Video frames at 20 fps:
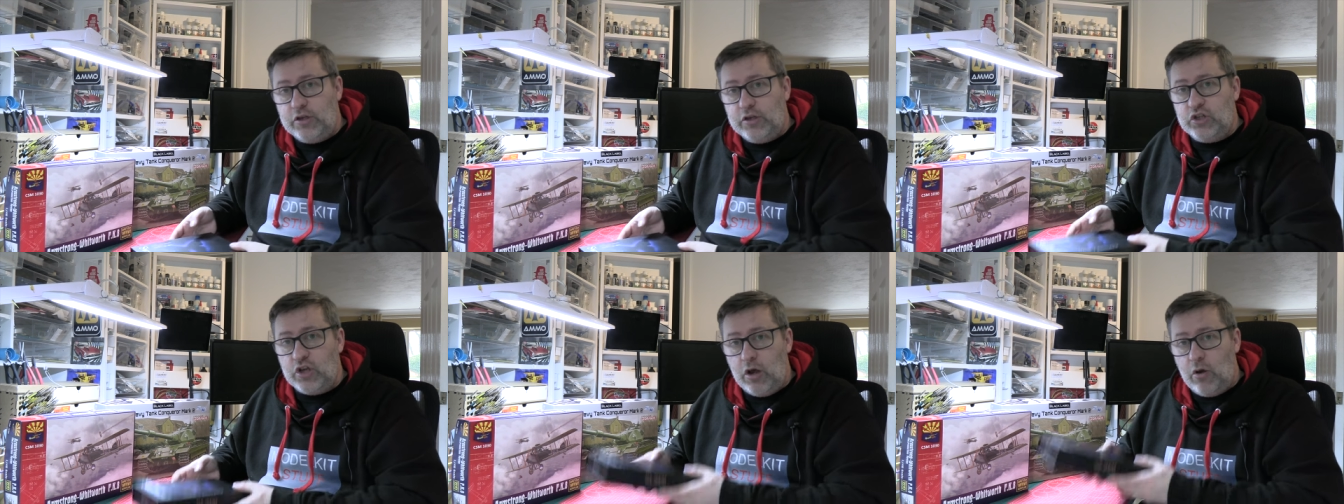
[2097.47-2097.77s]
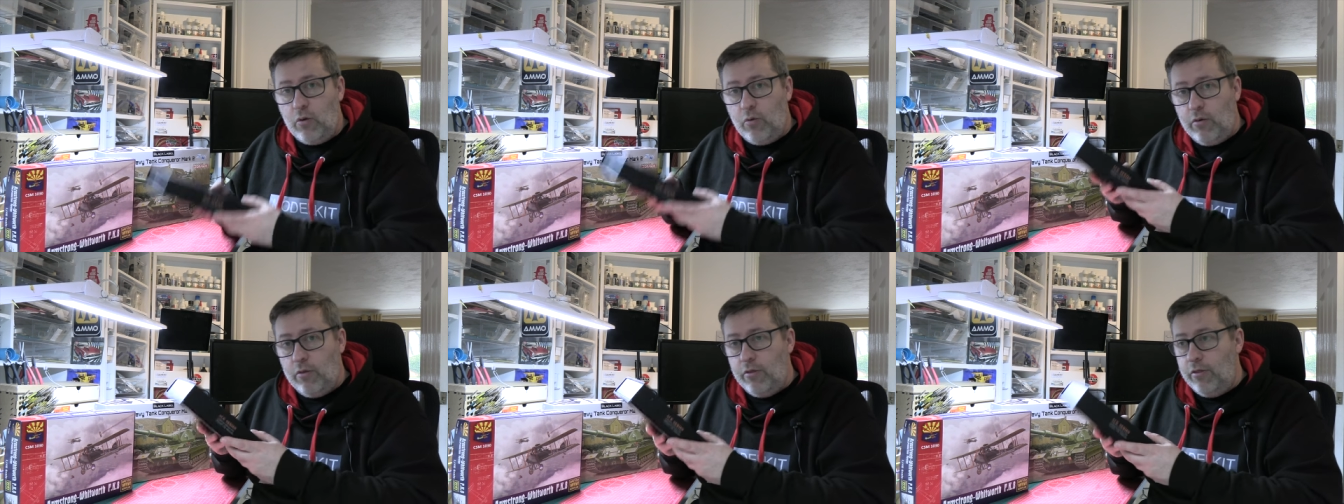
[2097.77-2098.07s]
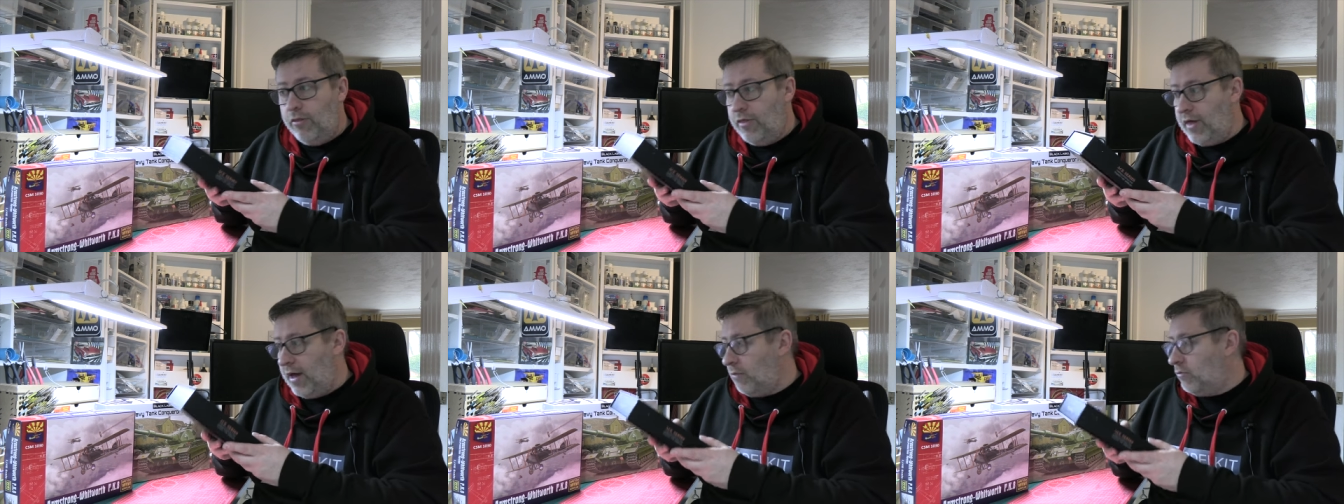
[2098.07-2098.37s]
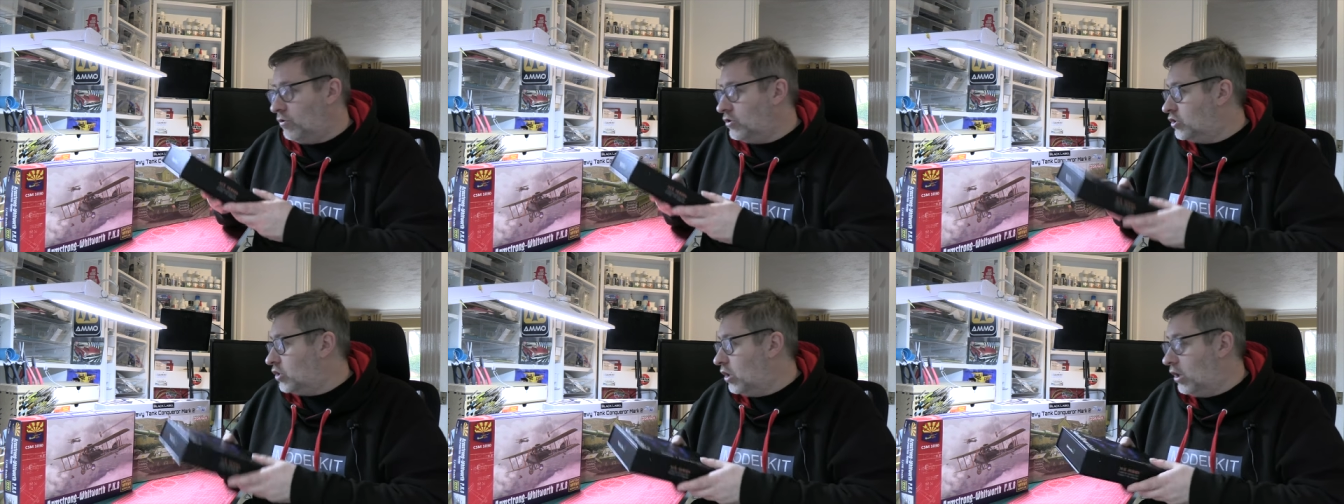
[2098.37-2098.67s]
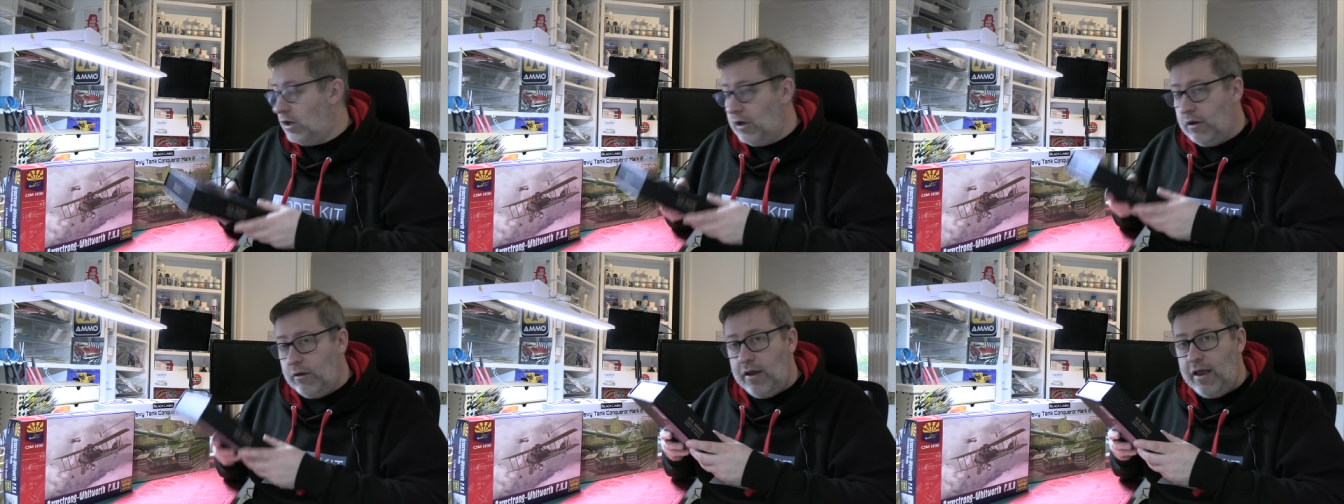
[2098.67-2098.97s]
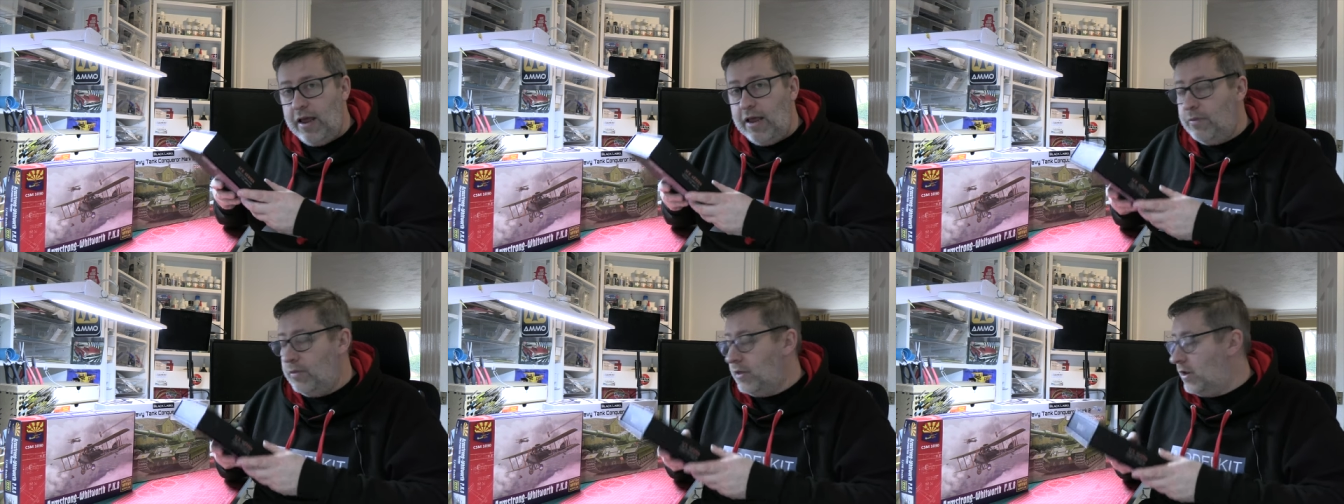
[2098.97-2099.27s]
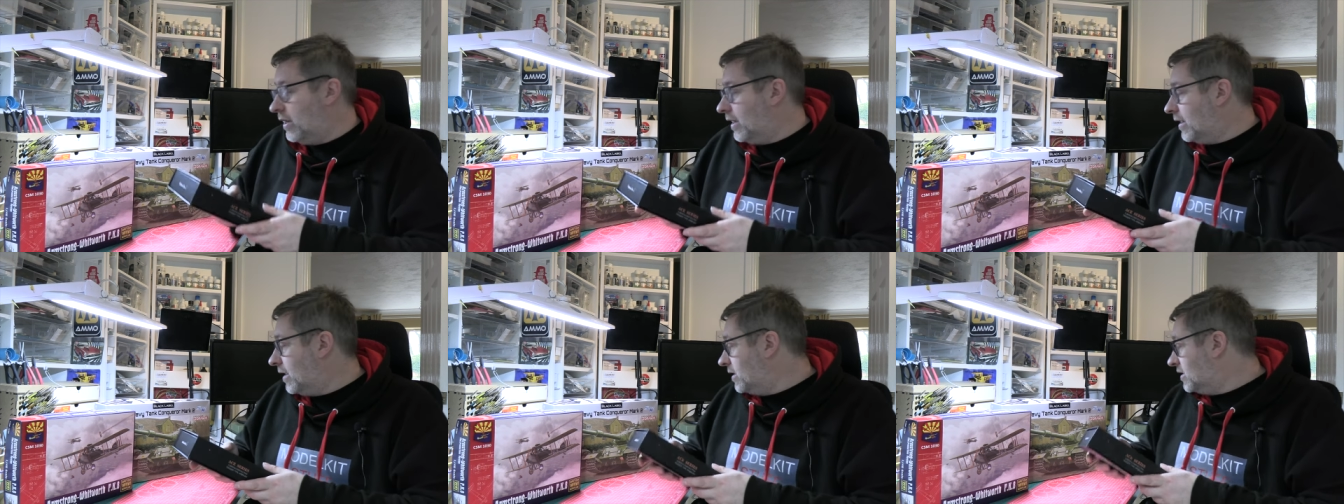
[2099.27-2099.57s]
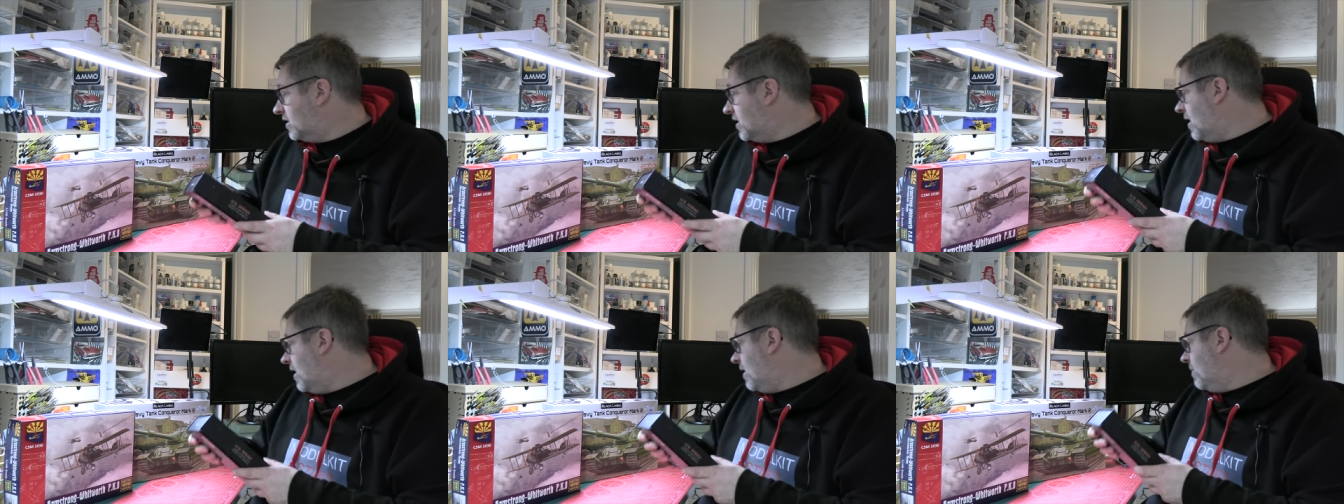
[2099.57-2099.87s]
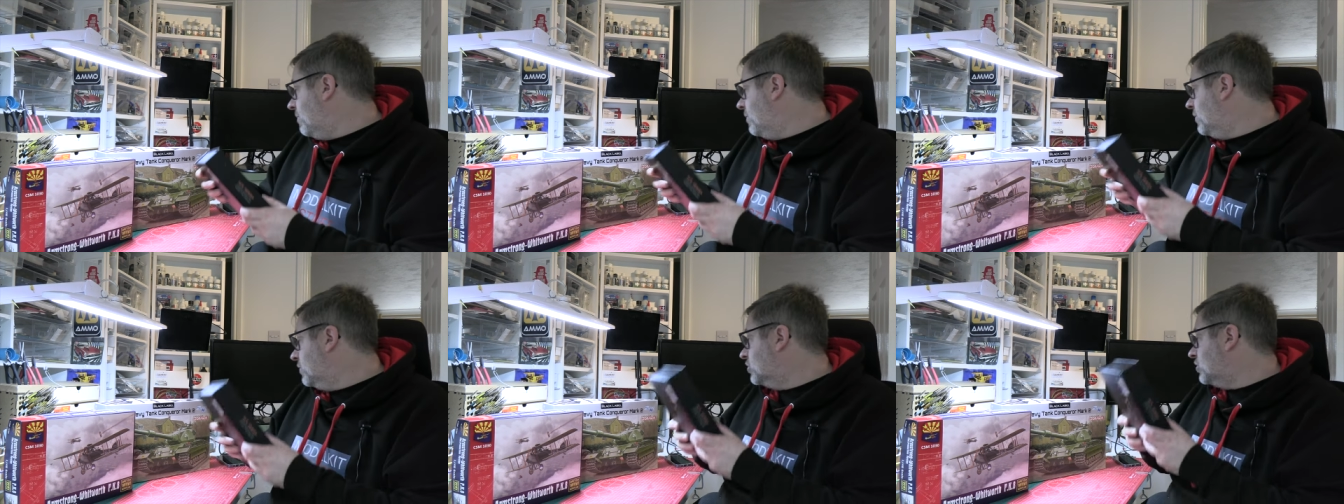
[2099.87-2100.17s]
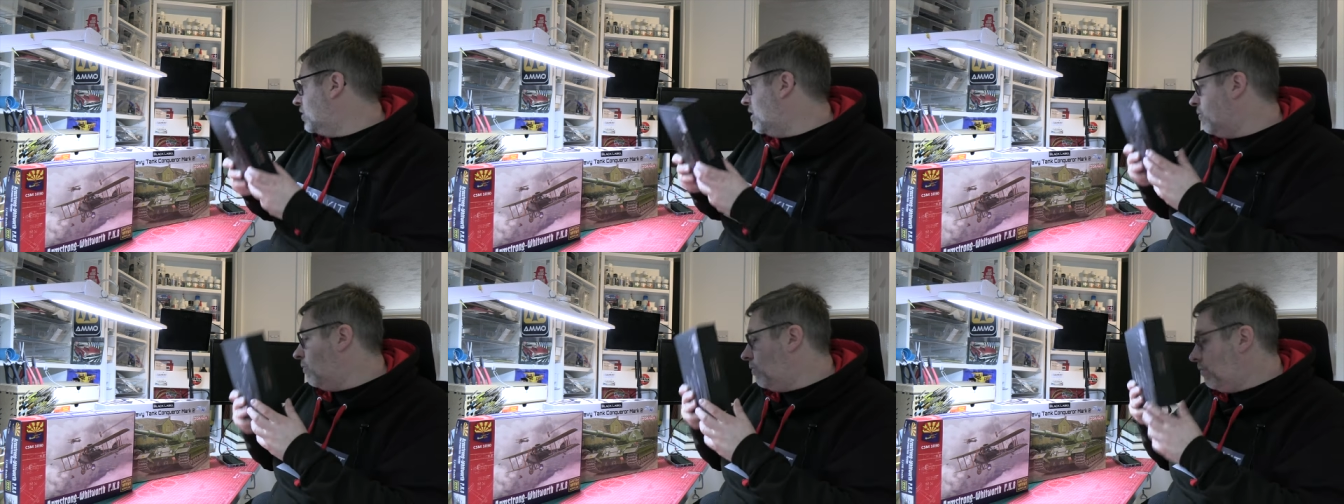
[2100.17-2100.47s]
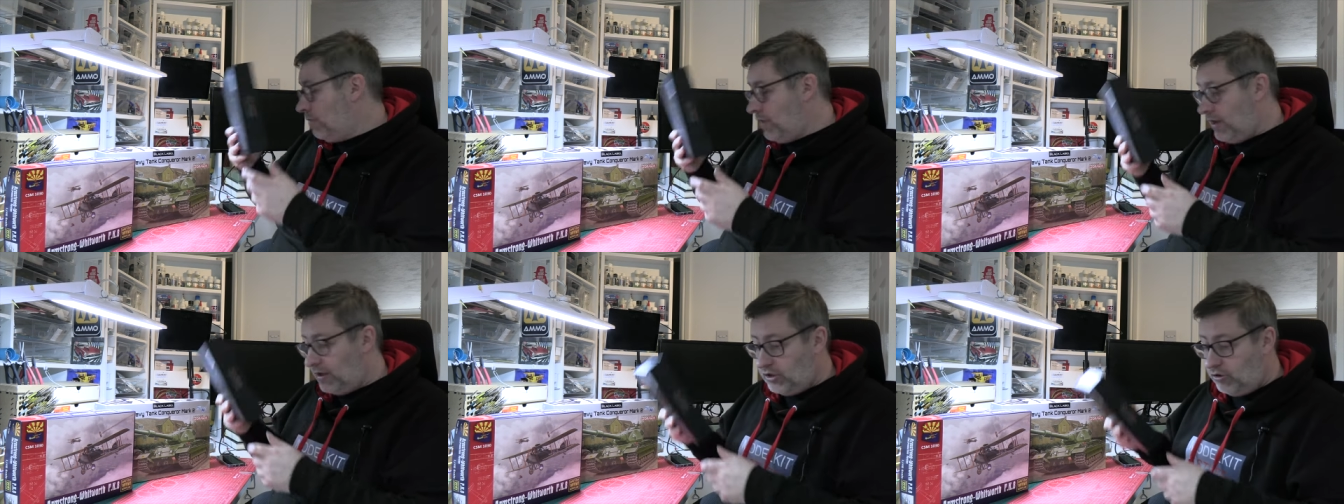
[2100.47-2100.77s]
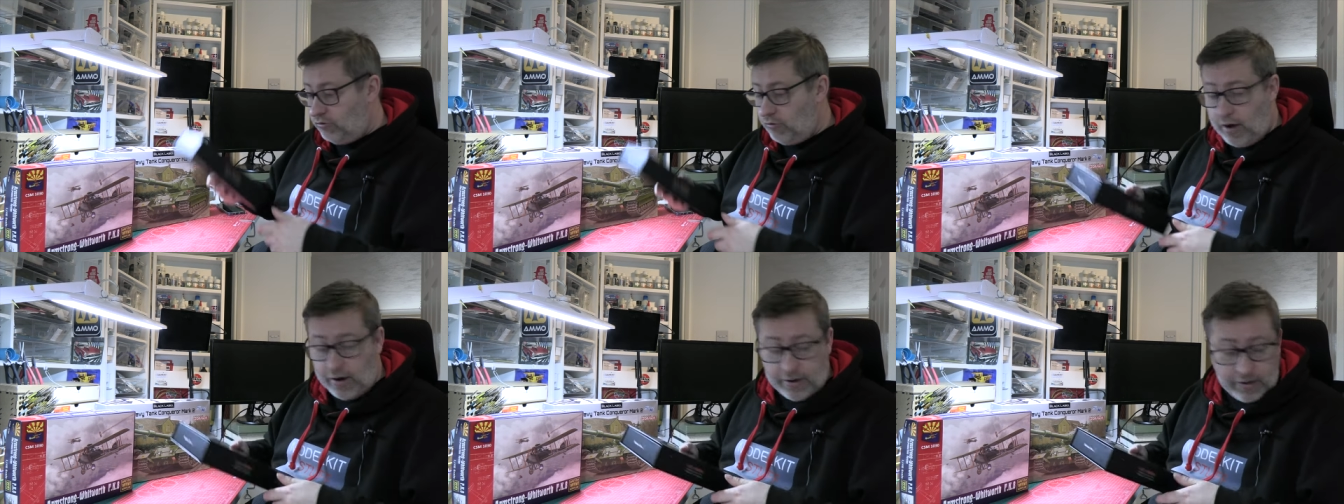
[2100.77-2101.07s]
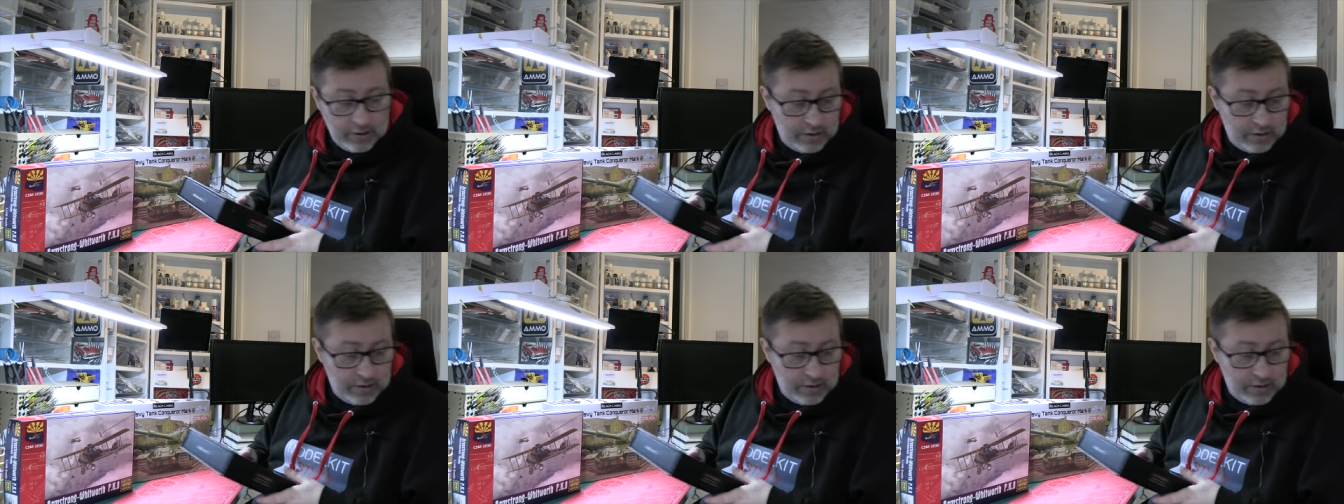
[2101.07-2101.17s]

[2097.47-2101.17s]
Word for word: So that was in the nick of time. So that's great.